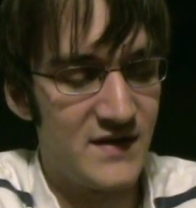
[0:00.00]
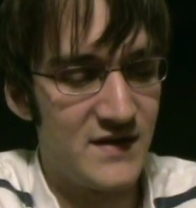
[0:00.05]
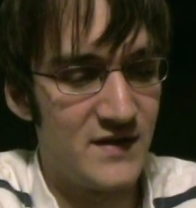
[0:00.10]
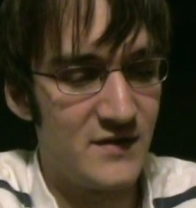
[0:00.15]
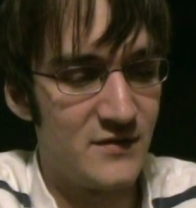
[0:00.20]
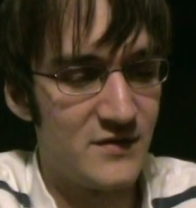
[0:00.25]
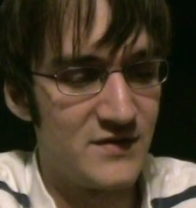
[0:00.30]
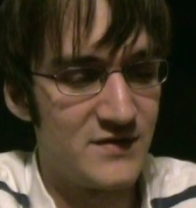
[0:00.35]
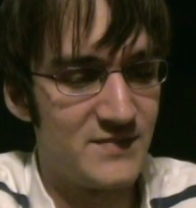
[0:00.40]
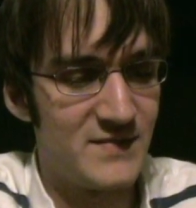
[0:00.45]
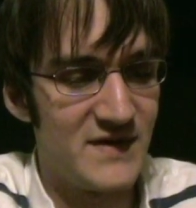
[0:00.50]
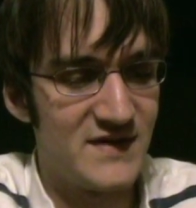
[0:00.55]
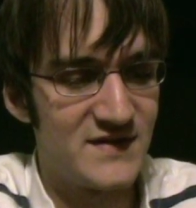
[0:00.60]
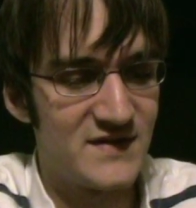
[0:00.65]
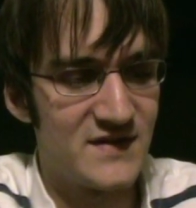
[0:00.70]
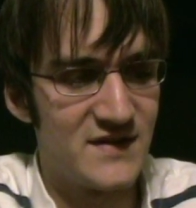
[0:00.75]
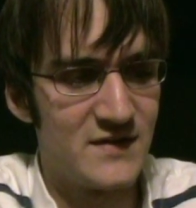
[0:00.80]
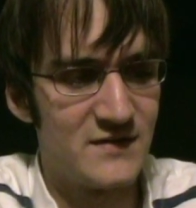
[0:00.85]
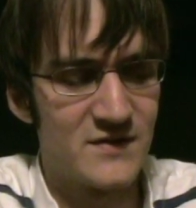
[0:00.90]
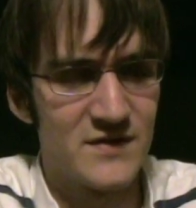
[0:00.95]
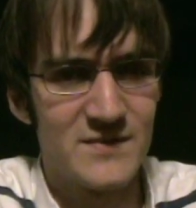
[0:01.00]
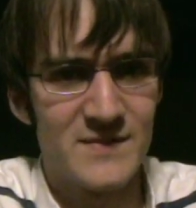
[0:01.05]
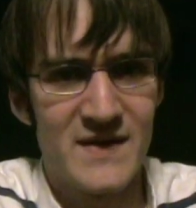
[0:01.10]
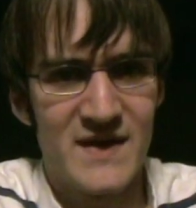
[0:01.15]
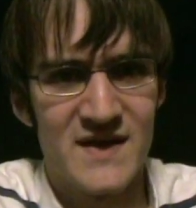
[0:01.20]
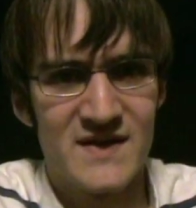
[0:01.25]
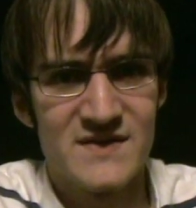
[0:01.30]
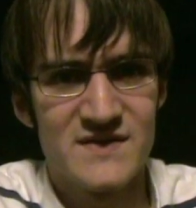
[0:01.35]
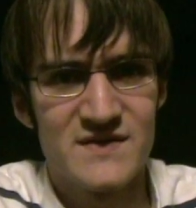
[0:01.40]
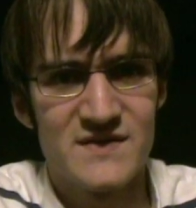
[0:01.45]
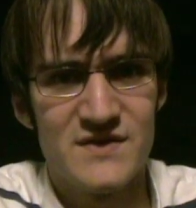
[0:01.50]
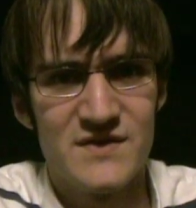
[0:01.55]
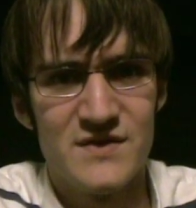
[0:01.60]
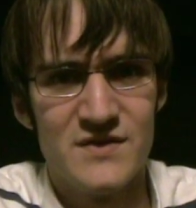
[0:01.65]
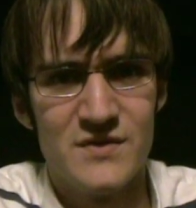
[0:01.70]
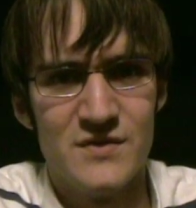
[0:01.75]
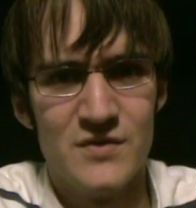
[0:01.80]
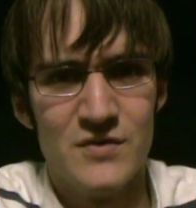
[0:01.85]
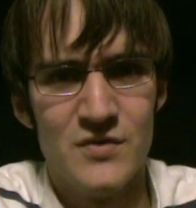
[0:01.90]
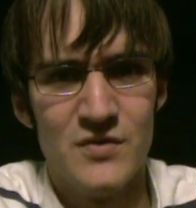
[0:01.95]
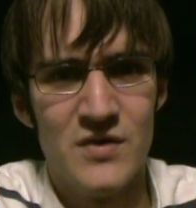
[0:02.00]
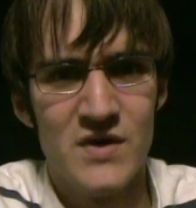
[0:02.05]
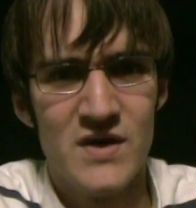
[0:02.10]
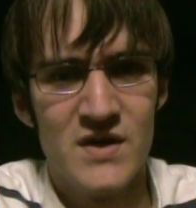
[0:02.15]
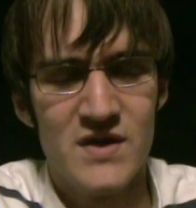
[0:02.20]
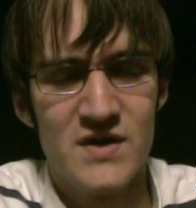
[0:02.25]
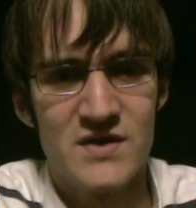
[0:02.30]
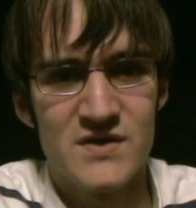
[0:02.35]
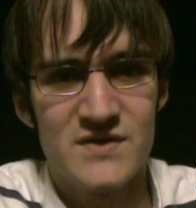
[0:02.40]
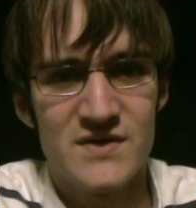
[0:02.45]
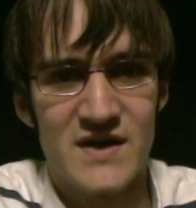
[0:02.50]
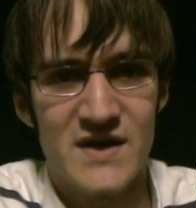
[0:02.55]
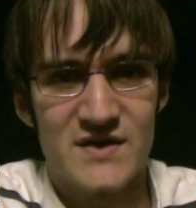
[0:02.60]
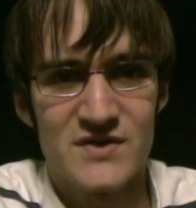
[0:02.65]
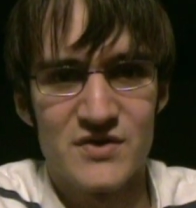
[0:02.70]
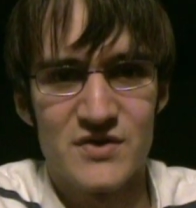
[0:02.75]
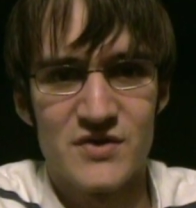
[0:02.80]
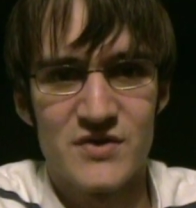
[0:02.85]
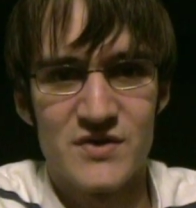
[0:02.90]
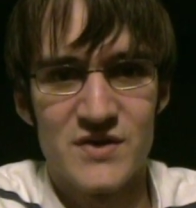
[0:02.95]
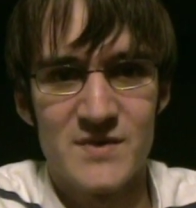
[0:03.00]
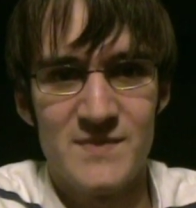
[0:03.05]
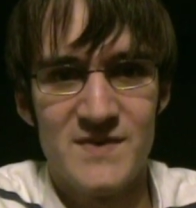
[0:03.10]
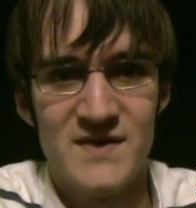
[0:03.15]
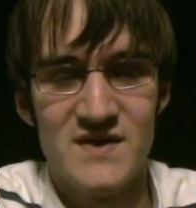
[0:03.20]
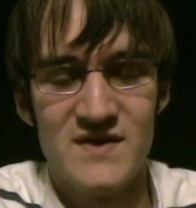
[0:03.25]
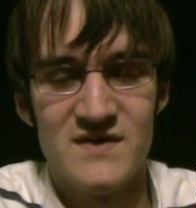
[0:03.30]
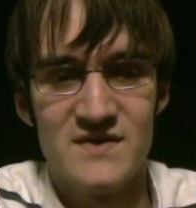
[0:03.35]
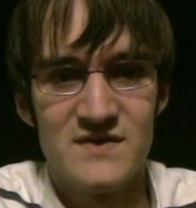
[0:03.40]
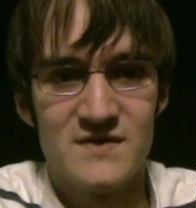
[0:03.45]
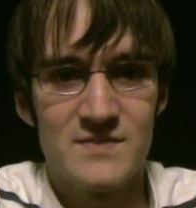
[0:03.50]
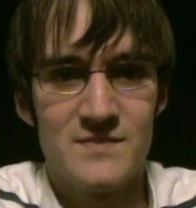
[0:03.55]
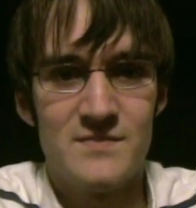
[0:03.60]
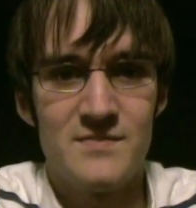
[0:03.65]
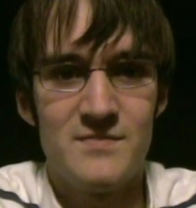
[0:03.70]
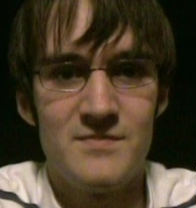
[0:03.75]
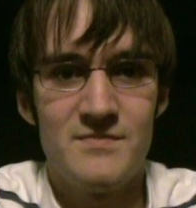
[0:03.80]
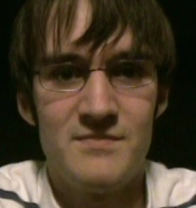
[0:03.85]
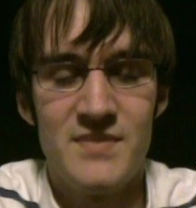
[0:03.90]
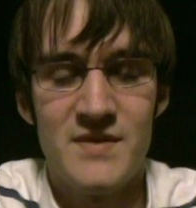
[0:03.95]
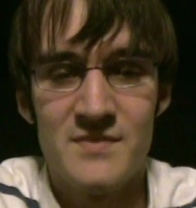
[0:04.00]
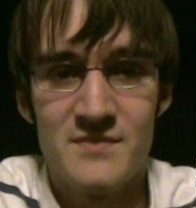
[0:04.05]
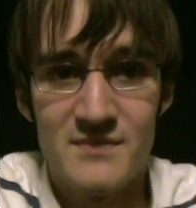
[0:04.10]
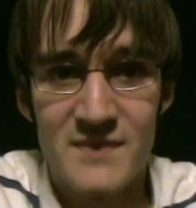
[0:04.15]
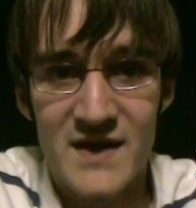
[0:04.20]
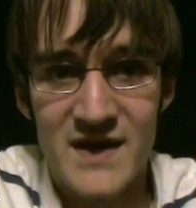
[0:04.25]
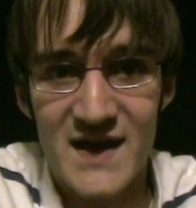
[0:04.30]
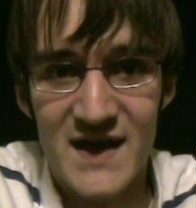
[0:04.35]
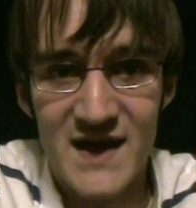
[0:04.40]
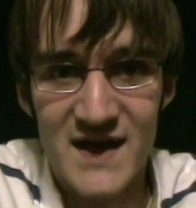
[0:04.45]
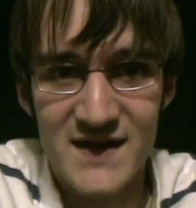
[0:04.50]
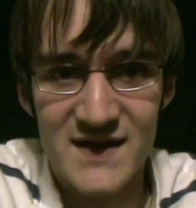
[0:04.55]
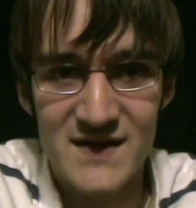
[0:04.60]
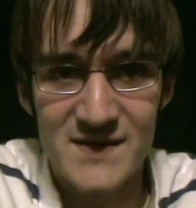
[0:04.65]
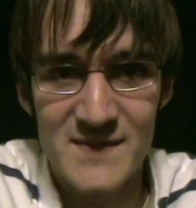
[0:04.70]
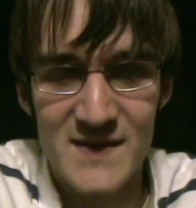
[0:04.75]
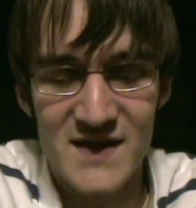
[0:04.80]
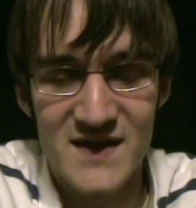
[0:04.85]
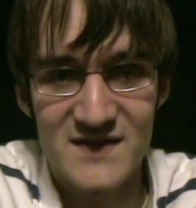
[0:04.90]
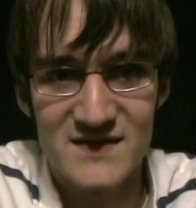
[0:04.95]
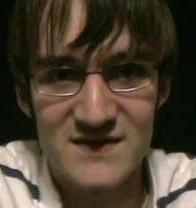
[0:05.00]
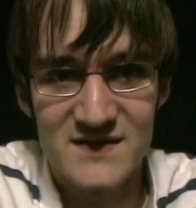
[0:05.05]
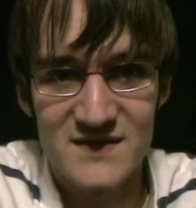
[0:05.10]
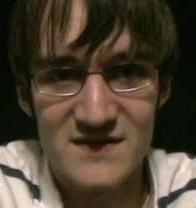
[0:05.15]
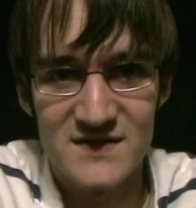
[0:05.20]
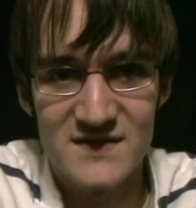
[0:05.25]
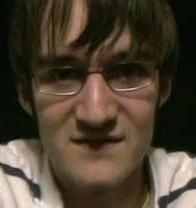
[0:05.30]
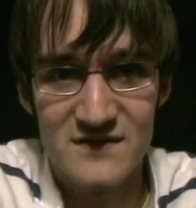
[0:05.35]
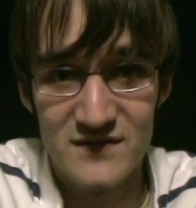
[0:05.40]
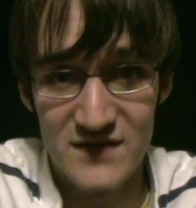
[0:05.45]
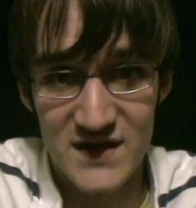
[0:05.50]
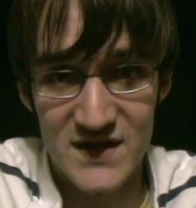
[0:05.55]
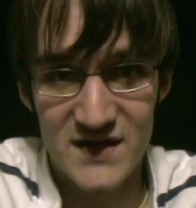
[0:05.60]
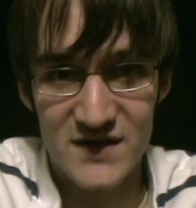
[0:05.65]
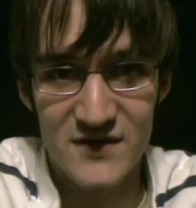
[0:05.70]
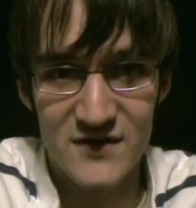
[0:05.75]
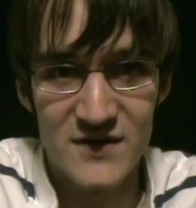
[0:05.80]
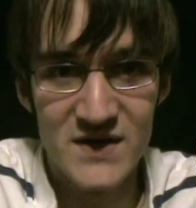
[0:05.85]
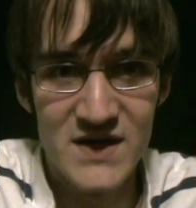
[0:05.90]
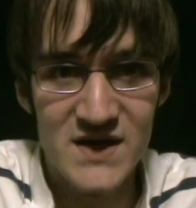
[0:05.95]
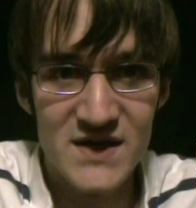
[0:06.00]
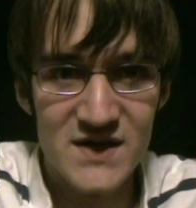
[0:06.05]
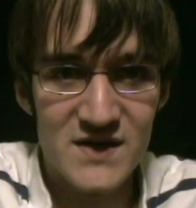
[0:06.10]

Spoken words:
it was basically in response to Dr. Creepy's Pimp My Hockey Mask video,